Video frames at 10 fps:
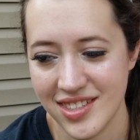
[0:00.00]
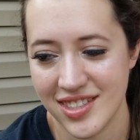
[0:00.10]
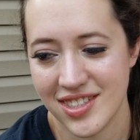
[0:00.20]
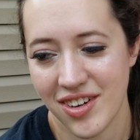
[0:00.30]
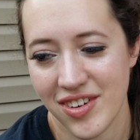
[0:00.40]

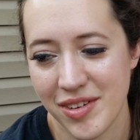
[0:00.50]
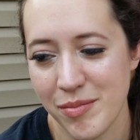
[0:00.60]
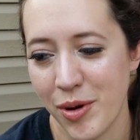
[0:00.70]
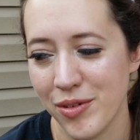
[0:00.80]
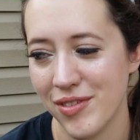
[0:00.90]

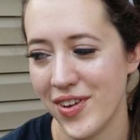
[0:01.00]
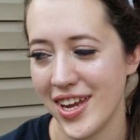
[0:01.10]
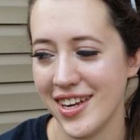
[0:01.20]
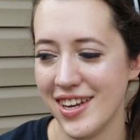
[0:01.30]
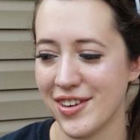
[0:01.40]
starting
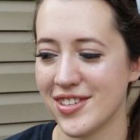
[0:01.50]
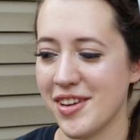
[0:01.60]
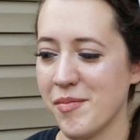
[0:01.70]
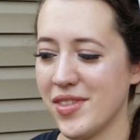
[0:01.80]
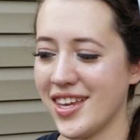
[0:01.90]
motivated or
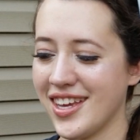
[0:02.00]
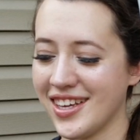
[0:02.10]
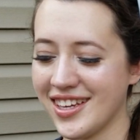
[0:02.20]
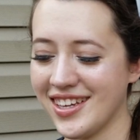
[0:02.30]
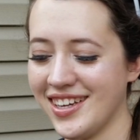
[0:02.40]

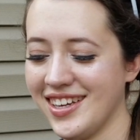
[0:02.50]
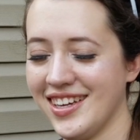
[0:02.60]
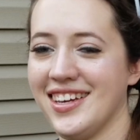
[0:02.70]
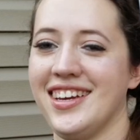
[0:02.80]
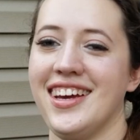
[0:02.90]
something.
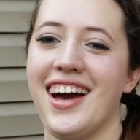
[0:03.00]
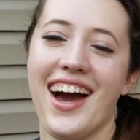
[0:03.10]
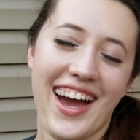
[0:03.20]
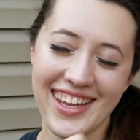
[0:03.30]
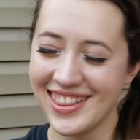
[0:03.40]

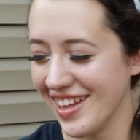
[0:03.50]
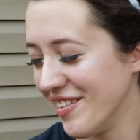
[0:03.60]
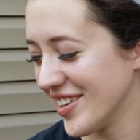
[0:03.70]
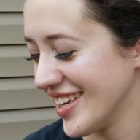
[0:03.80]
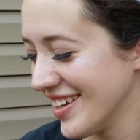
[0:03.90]
I
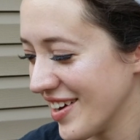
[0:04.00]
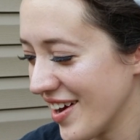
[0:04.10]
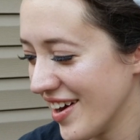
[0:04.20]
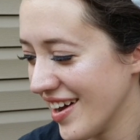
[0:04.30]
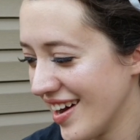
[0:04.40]
love it.
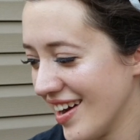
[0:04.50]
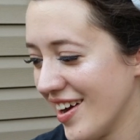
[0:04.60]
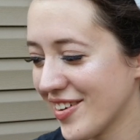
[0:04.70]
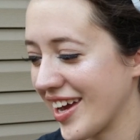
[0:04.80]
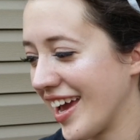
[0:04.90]

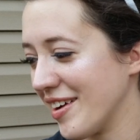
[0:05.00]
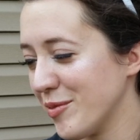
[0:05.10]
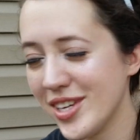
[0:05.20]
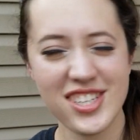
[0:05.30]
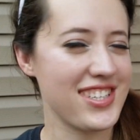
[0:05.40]
Okay,
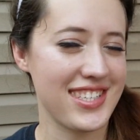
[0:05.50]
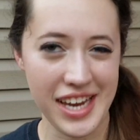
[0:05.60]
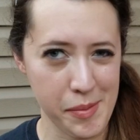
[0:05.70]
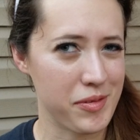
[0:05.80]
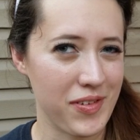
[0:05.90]
we could just
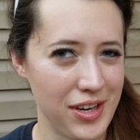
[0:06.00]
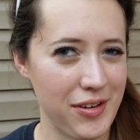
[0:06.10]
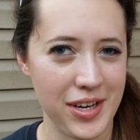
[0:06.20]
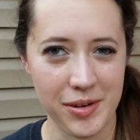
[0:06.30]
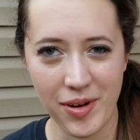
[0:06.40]
stop the video
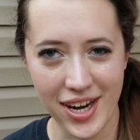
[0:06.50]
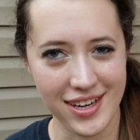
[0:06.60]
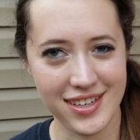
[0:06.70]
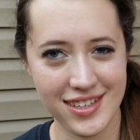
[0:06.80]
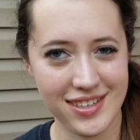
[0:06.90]
here, right?
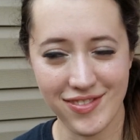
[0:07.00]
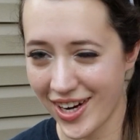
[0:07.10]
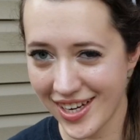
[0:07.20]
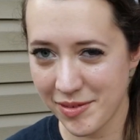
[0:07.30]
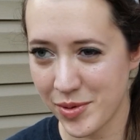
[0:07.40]

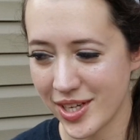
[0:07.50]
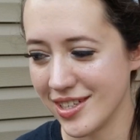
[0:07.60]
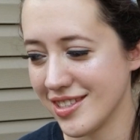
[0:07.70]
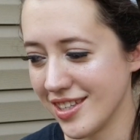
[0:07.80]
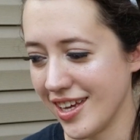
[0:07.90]
Right?
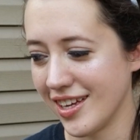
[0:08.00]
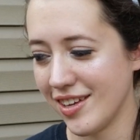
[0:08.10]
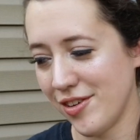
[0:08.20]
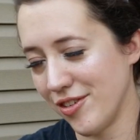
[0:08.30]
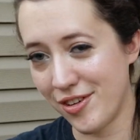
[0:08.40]
Because, like,
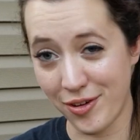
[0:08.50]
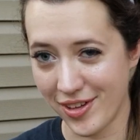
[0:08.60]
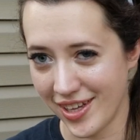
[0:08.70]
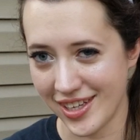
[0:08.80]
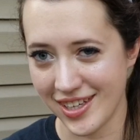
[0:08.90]
you already know I
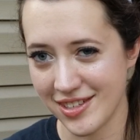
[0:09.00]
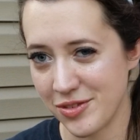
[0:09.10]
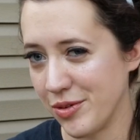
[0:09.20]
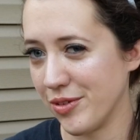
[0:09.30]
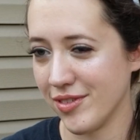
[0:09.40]
like it,
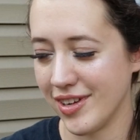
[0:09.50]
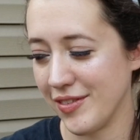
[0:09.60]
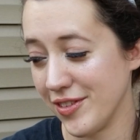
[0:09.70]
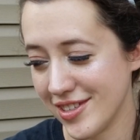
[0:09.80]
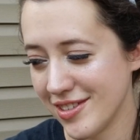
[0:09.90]
so we don't
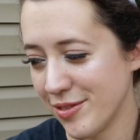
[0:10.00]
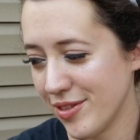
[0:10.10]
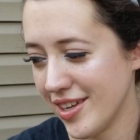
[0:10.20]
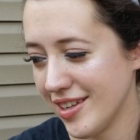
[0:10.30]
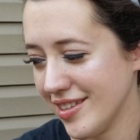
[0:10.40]
have to listen to the whole
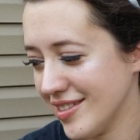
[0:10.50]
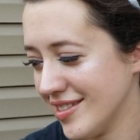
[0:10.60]
thing.